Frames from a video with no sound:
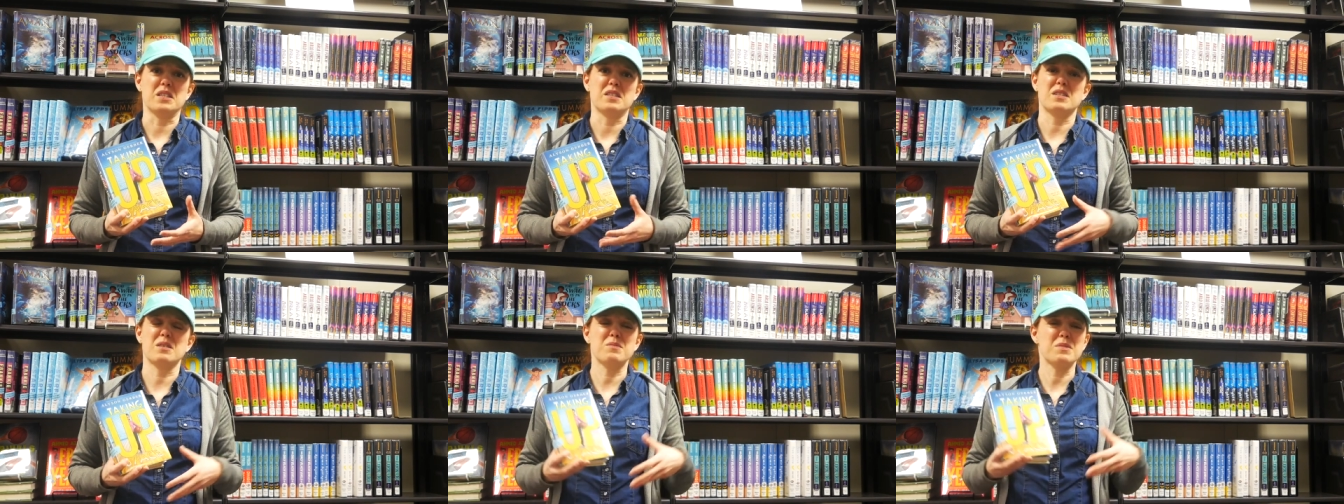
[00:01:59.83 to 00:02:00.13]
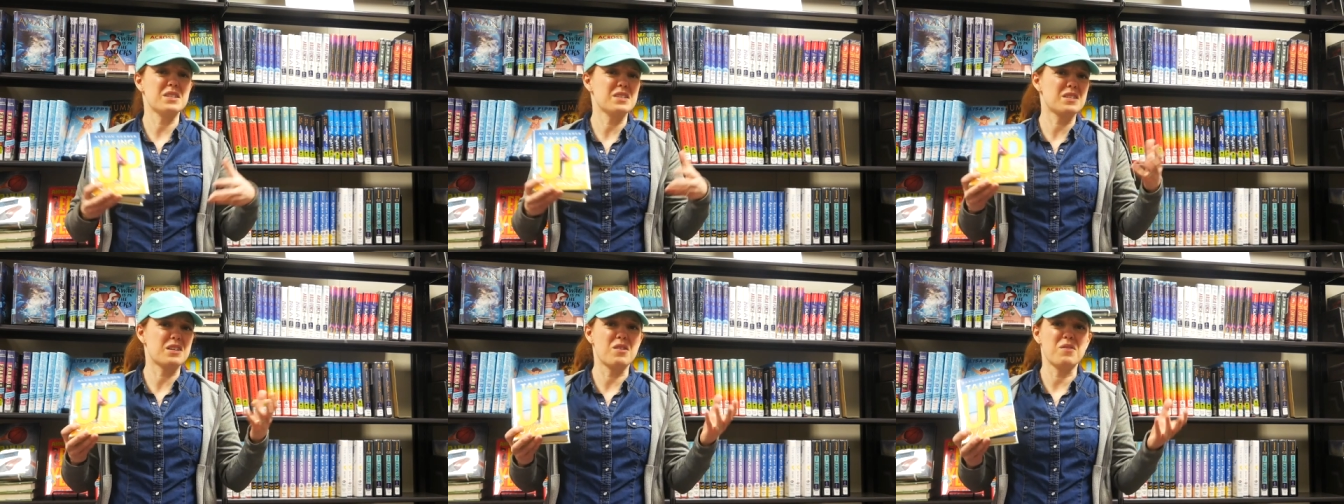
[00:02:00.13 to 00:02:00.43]

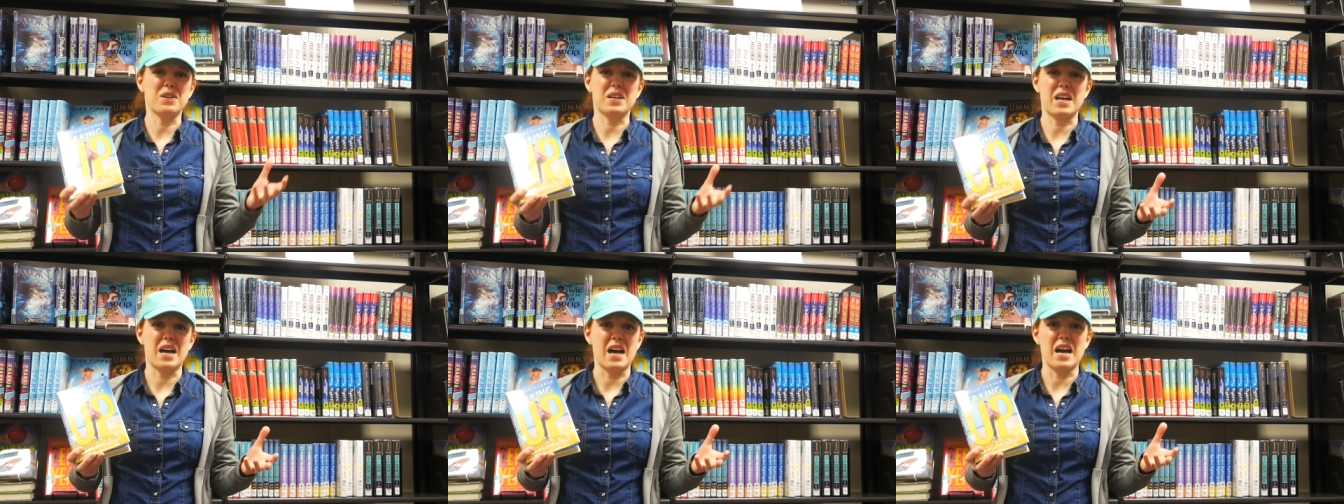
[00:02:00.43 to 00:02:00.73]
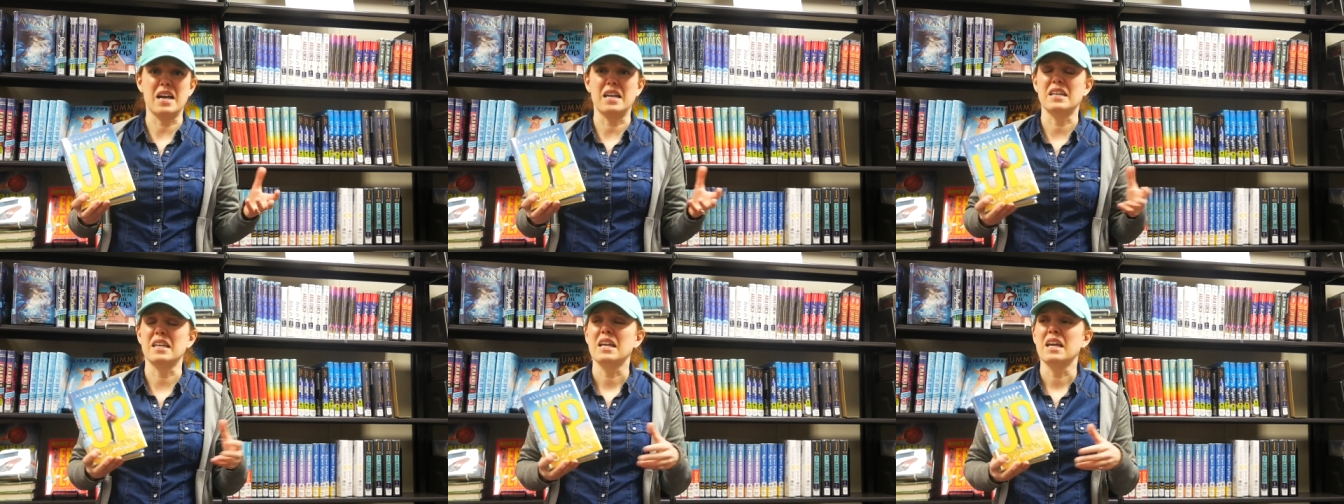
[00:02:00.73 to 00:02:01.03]
Something's going
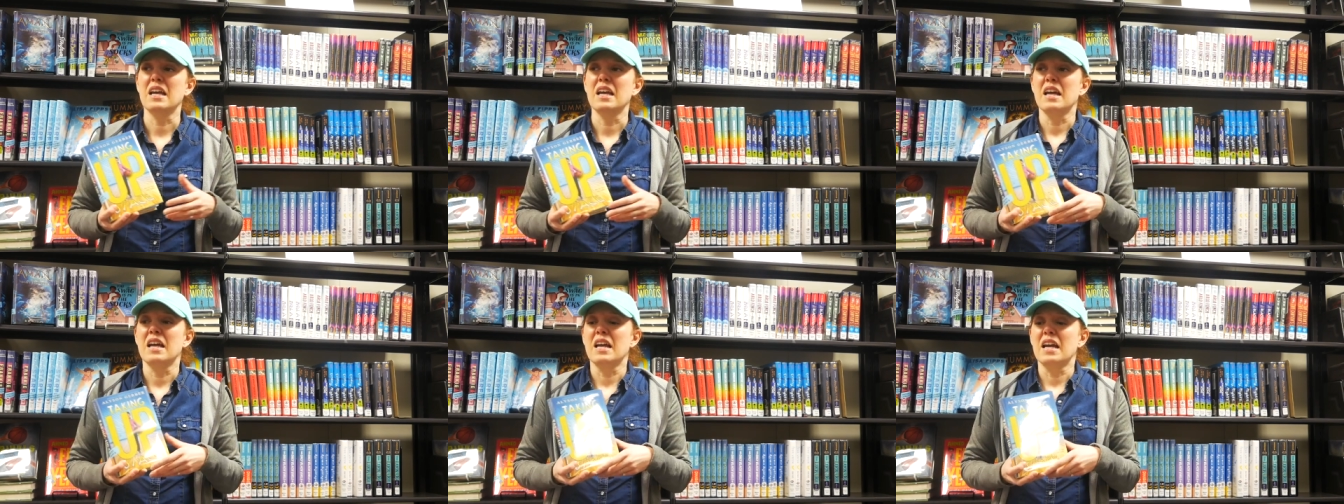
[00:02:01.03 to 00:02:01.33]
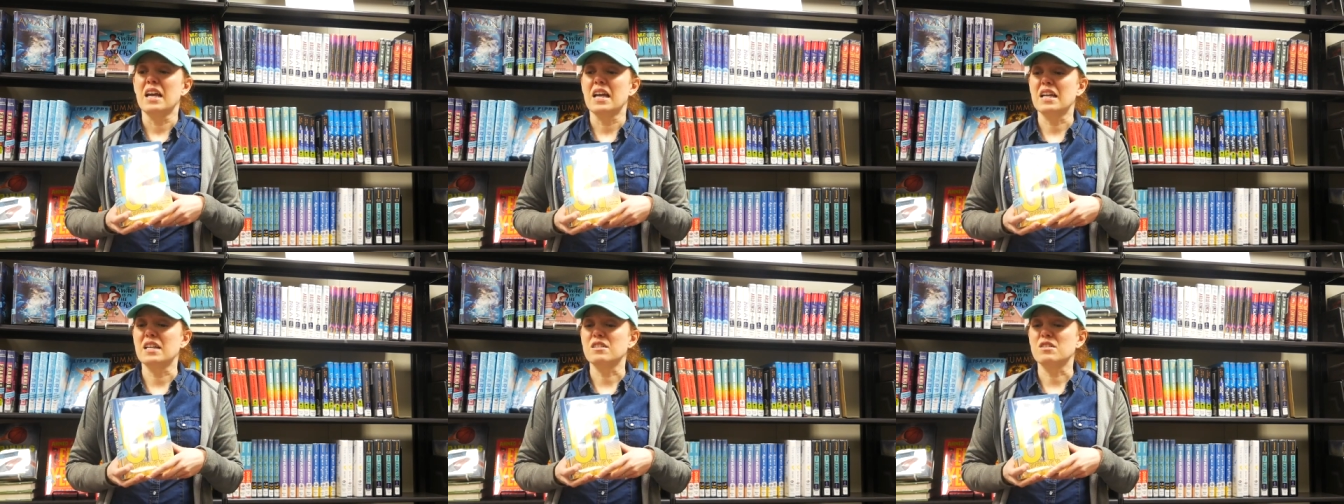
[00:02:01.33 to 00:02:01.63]
on.
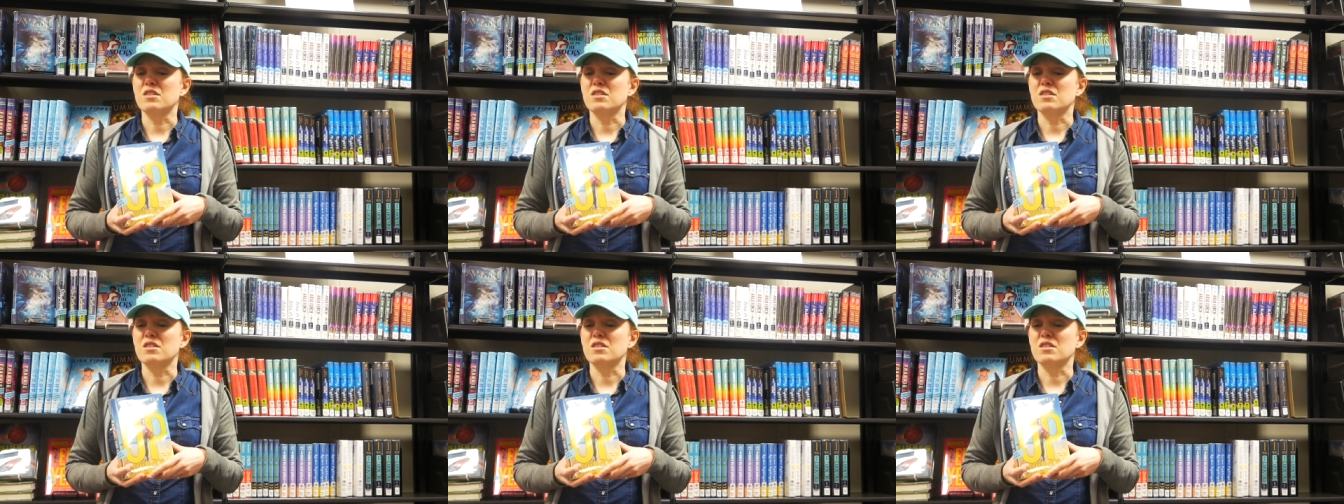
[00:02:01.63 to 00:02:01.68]
And